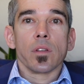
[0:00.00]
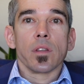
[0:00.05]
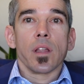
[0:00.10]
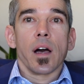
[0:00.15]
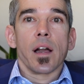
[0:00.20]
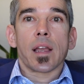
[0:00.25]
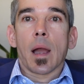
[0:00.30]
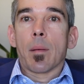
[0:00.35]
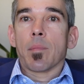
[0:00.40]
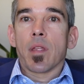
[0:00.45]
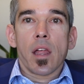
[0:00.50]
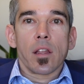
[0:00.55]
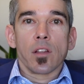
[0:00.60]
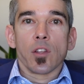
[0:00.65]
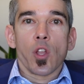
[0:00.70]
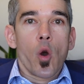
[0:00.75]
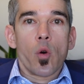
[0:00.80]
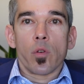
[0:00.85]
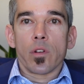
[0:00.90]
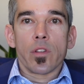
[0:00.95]
like I'm not
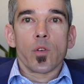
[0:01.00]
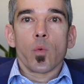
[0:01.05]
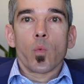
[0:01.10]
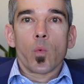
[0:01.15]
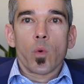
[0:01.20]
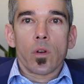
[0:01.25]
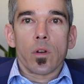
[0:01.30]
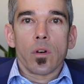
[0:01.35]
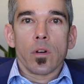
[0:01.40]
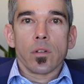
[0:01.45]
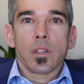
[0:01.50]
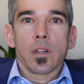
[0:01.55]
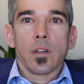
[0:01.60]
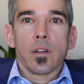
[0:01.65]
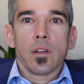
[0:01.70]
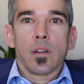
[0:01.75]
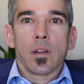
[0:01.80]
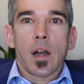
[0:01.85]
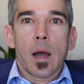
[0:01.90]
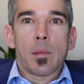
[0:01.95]
alone in the world.
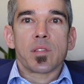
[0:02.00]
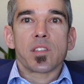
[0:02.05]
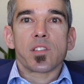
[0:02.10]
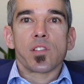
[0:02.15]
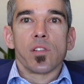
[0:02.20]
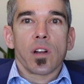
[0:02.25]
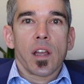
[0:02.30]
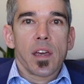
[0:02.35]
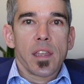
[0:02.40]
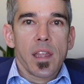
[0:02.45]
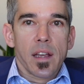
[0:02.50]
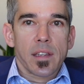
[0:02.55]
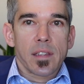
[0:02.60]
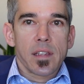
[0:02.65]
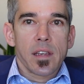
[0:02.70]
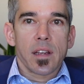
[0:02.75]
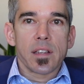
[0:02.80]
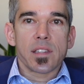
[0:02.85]
I'm still connected.